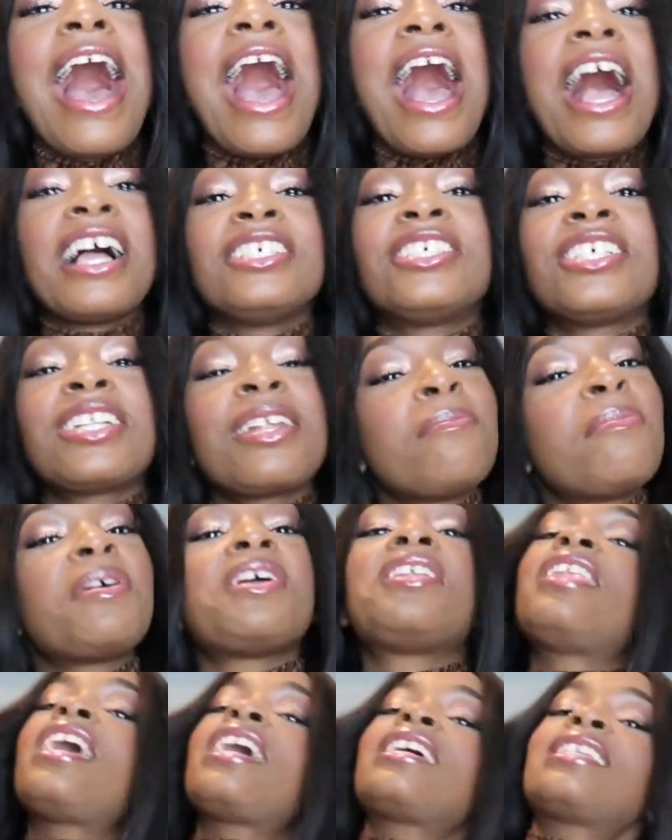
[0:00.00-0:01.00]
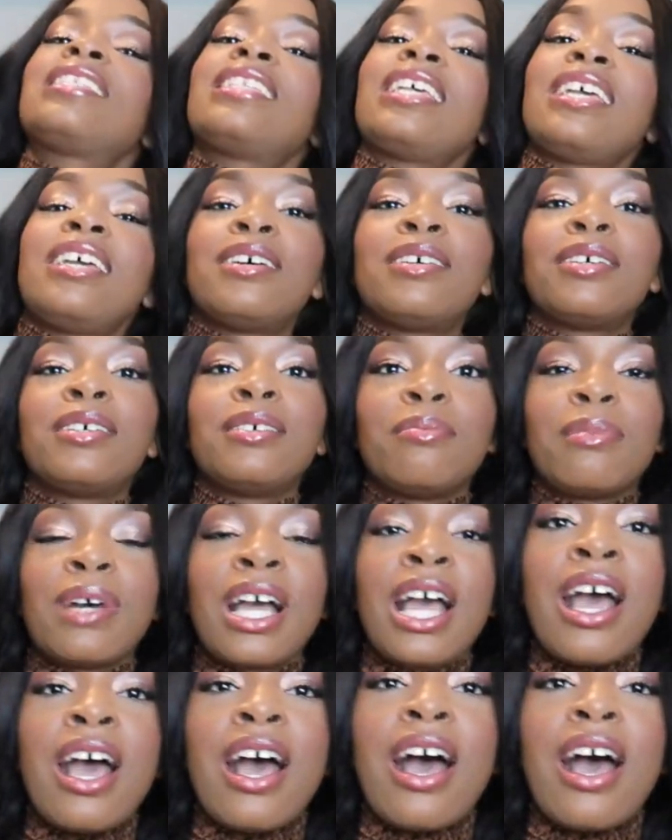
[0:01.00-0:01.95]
I should have been next to him.